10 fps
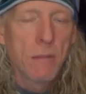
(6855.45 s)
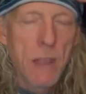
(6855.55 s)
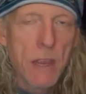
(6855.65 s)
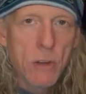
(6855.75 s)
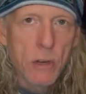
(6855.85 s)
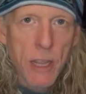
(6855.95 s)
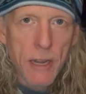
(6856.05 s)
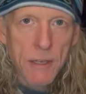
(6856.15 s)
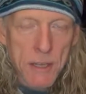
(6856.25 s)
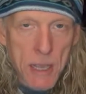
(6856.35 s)
Then you're
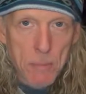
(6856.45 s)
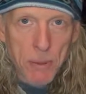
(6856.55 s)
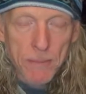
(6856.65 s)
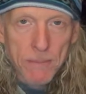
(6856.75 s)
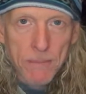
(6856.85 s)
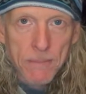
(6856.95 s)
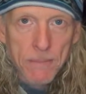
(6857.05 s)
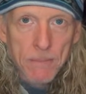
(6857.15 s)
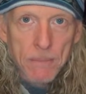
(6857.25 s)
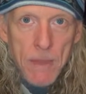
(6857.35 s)
getting deep.
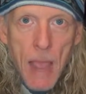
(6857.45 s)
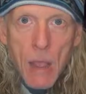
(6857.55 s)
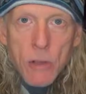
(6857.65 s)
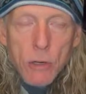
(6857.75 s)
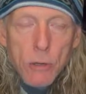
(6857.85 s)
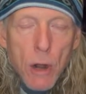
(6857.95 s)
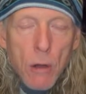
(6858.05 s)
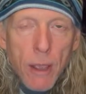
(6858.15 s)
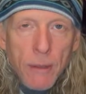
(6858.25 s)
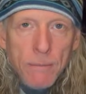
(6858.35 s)
Now you're
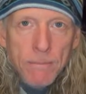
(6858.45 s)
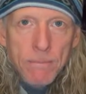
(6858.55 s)
growing.